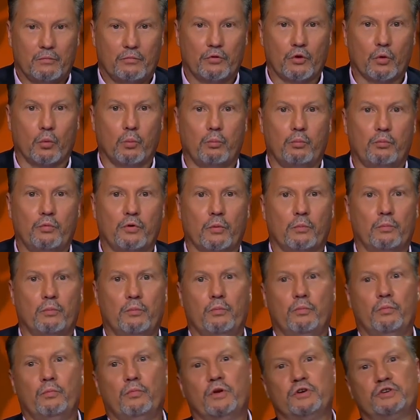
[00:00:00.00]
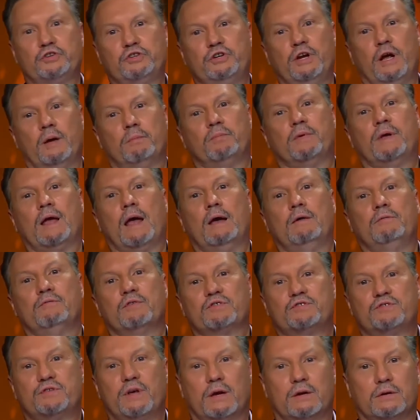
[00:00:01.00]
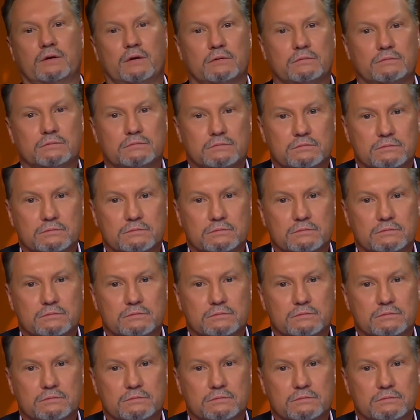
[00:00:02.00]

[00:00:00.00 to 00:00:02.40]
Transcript: Yes. The ship gave the signal.